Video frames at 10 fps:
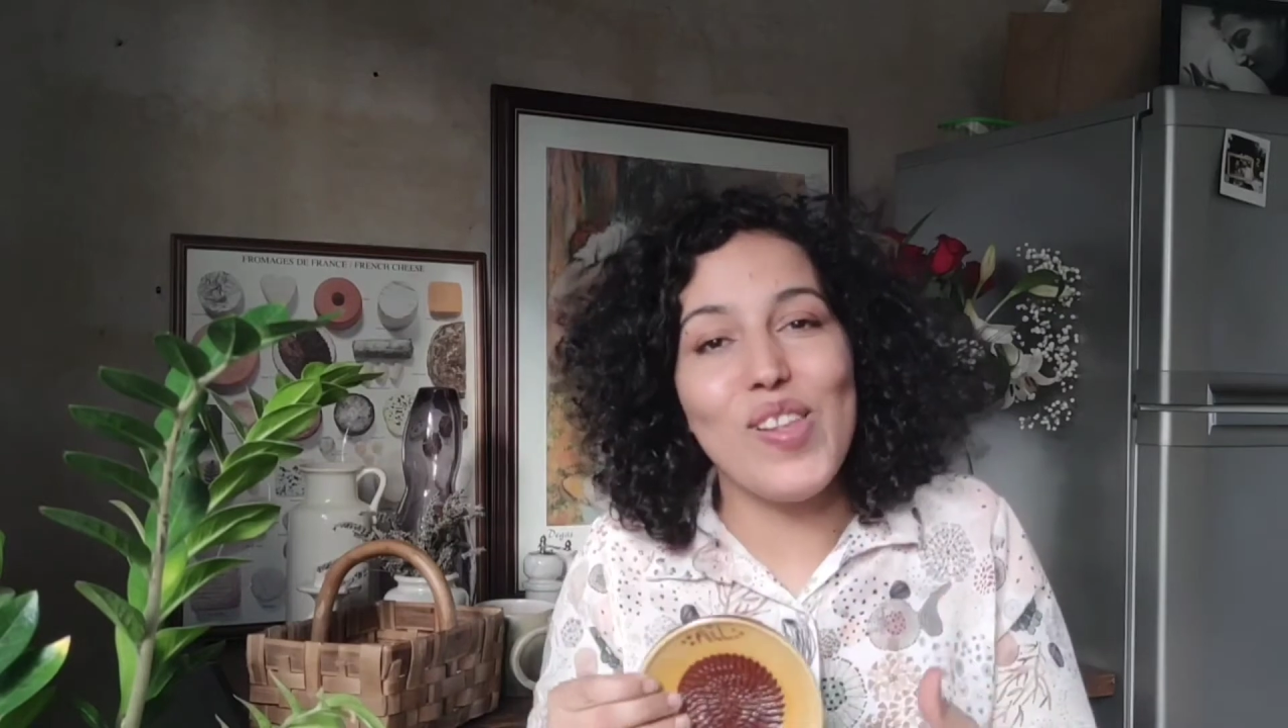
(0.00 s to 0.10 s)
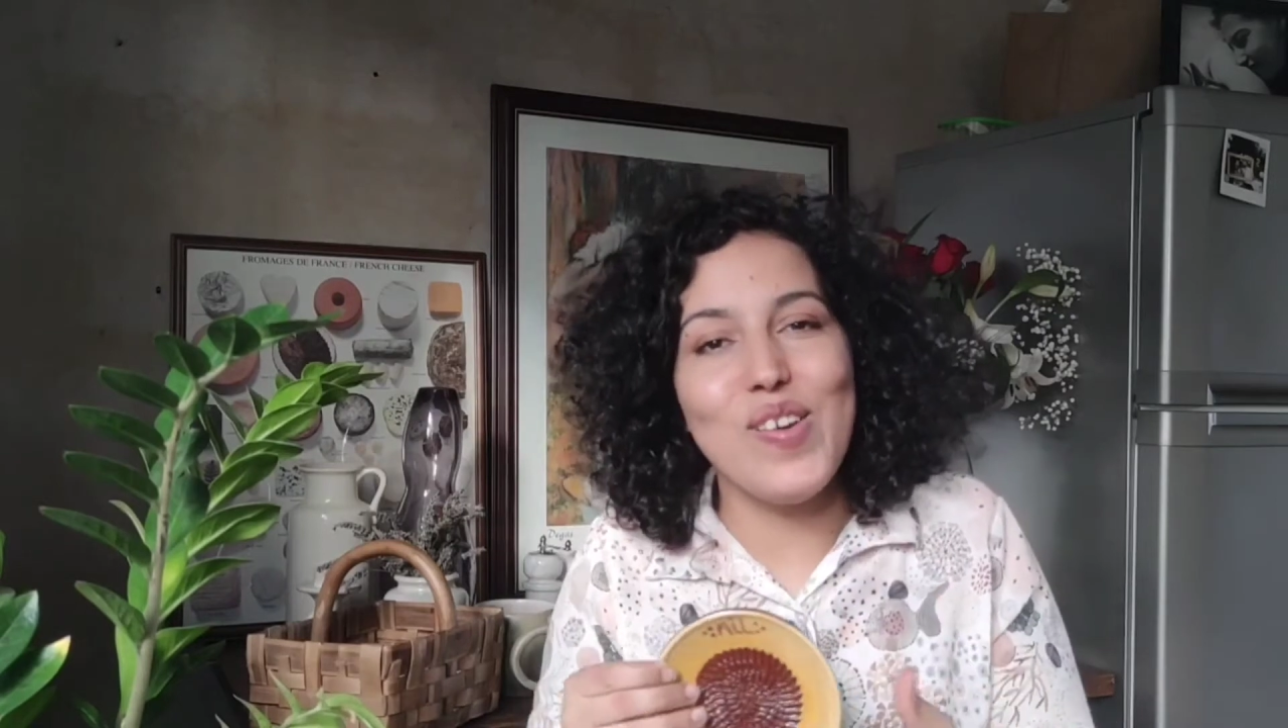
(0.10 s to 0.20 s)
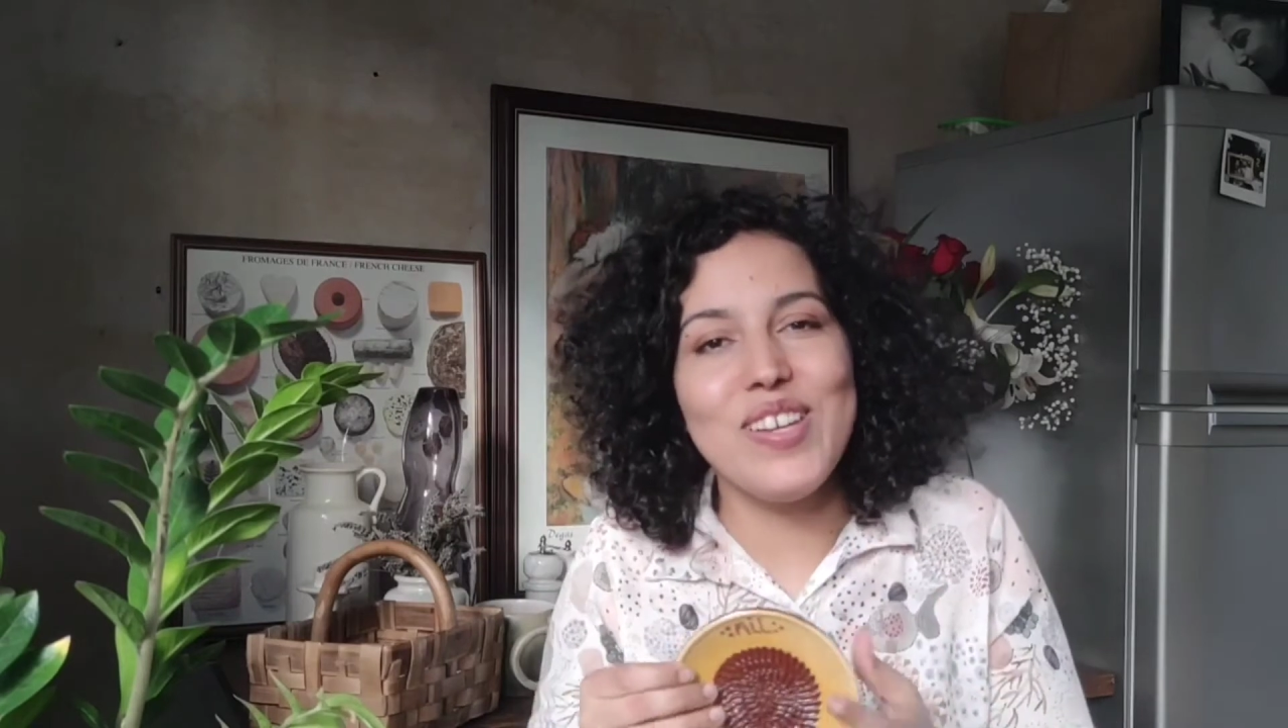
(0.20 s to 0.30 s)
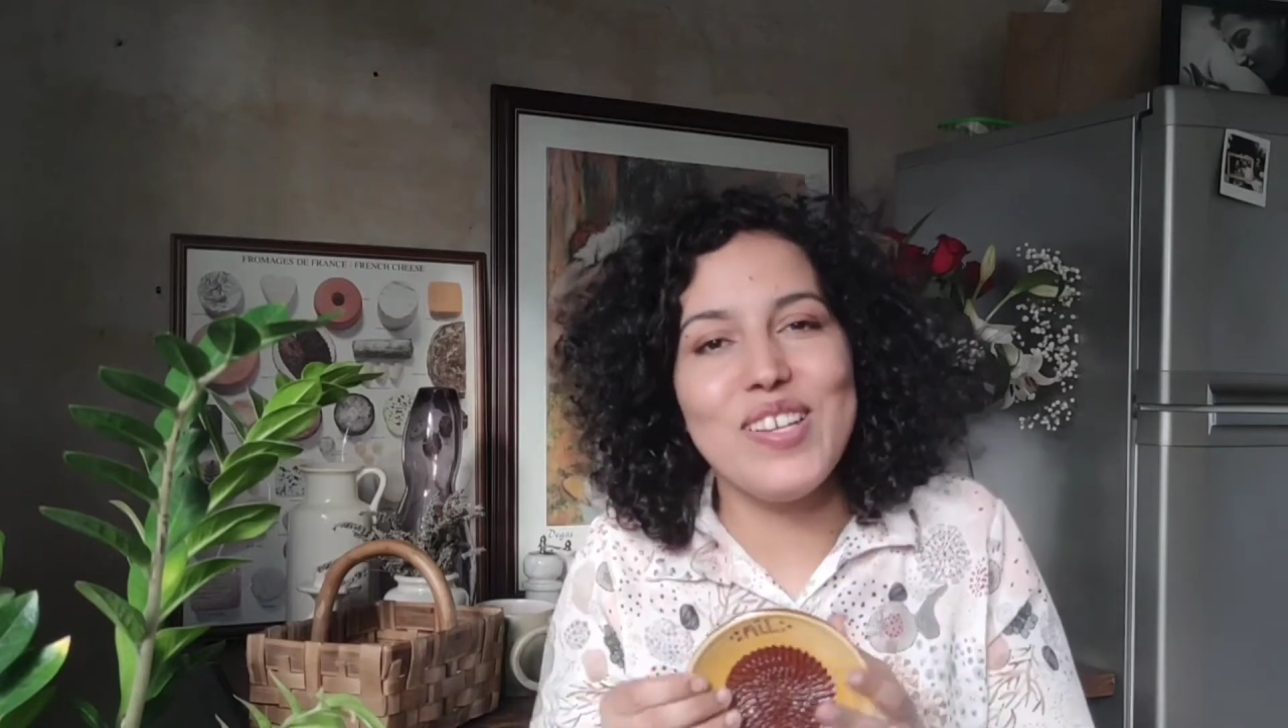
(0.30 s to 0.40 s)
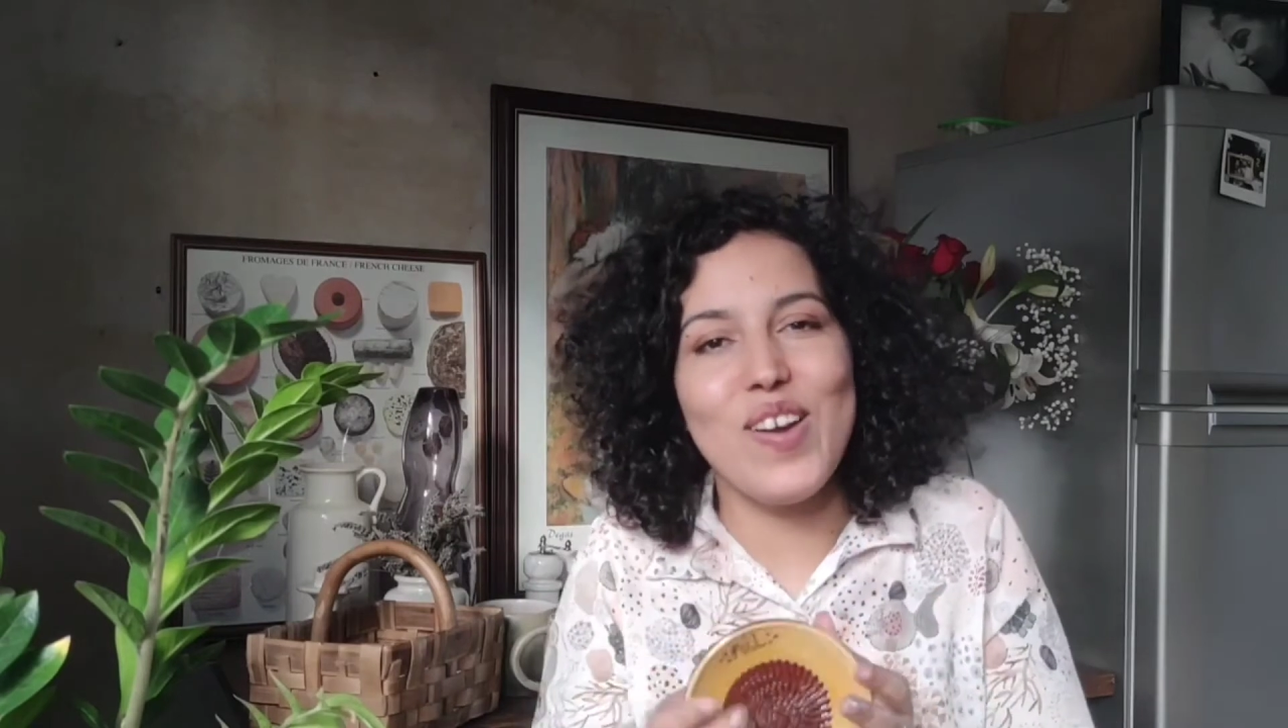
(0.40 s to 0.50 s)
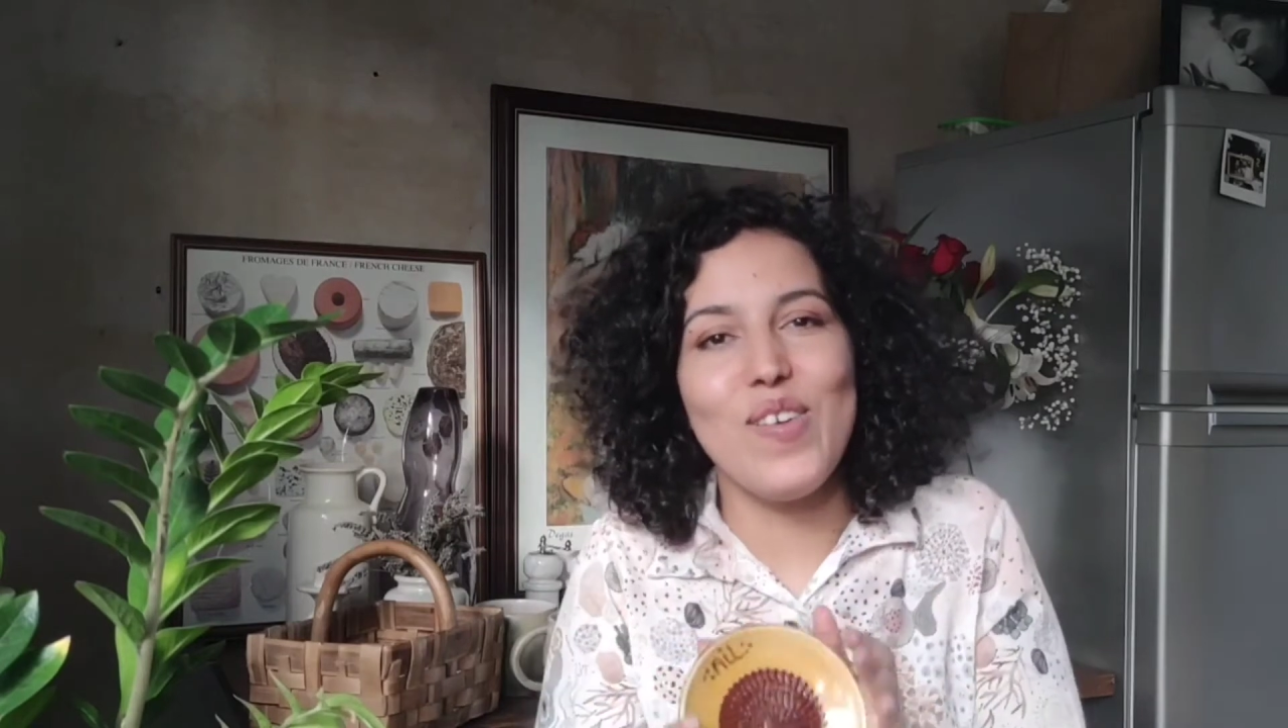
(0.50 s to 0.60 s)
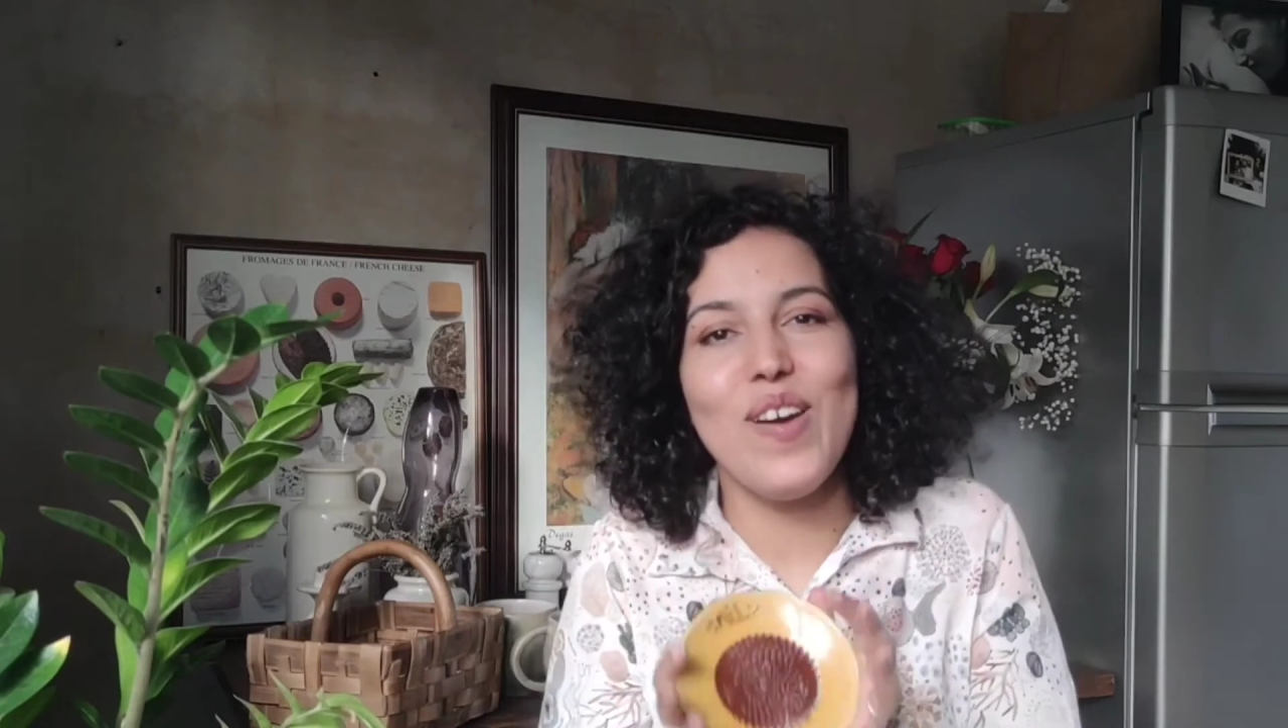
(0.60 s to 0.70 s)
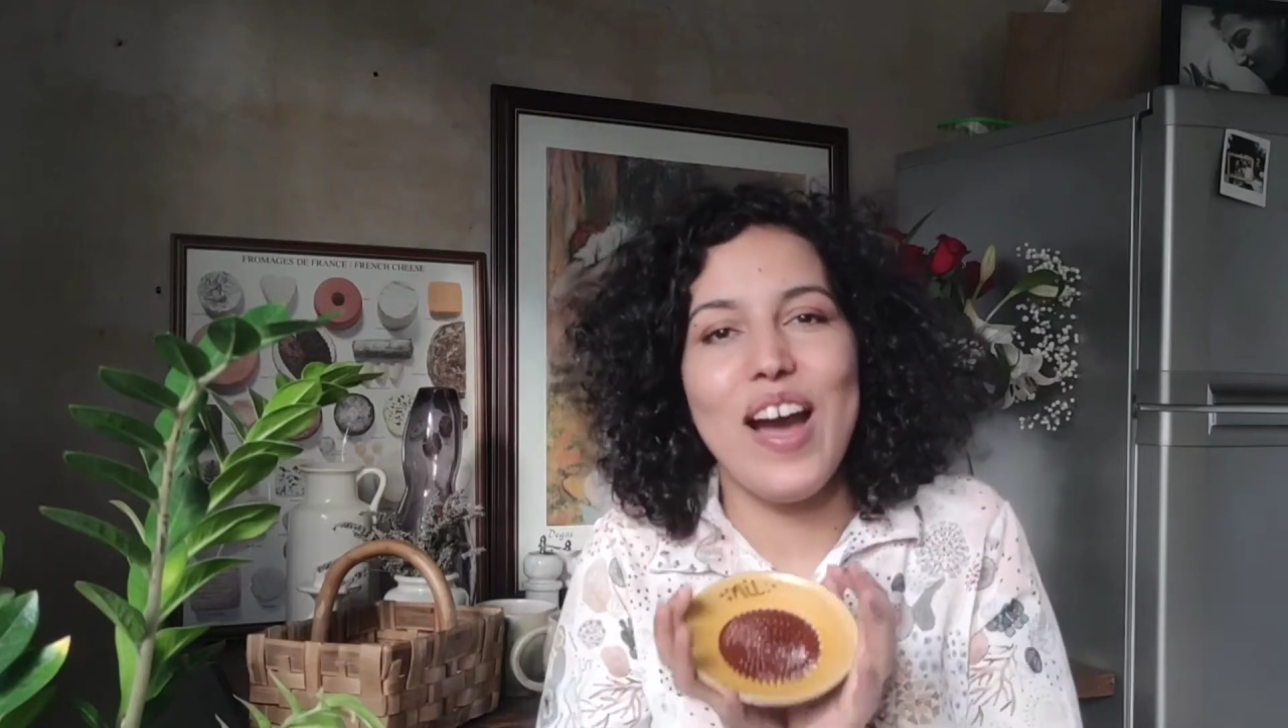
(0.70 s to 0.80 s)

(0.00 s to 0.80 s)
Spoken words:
long ago,